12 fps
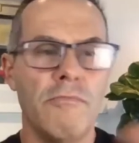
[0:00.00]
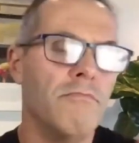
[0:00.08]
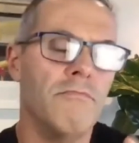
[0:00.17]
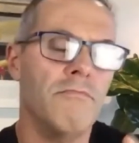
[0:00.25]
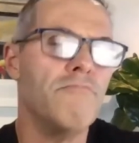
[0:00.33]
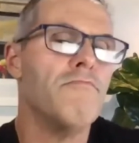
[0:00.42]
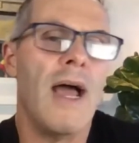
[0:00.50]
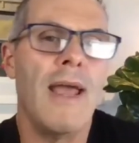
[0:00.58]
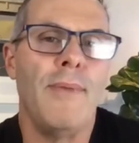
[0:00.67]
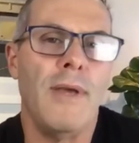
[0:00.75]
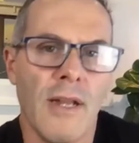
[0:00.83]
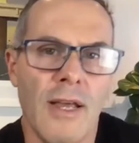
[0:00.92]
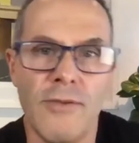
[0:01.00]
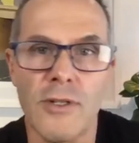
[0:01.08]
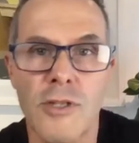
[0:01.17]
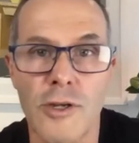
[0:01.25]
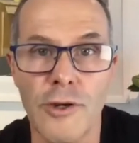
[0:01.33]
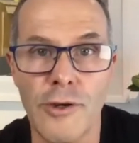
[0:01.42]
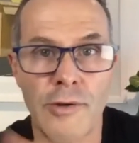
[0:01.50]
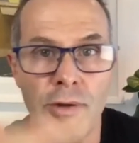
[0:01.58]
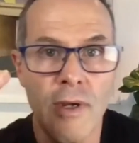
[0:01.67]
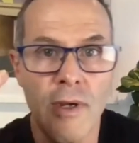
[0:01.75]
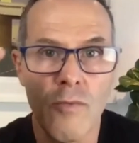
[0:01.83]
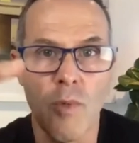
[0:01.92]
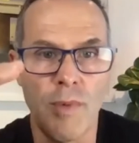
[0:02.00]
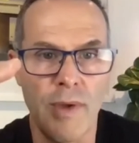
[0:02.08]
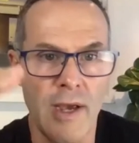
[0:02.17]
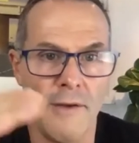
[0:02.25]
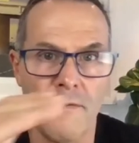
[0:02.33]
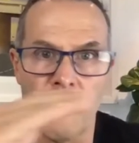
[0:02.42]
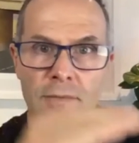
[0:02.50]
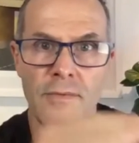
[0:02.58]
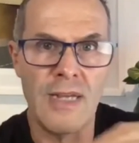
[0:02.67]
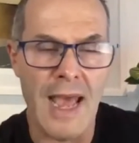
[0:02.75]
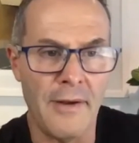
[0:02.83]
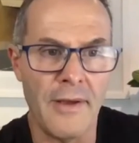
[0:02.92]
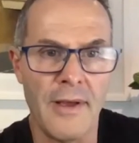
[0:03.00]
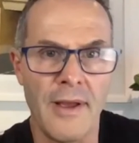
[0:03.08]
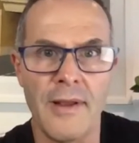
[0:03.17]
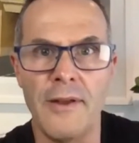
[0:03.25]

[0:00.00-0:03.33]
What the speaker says: maybe at level 2, when we go down a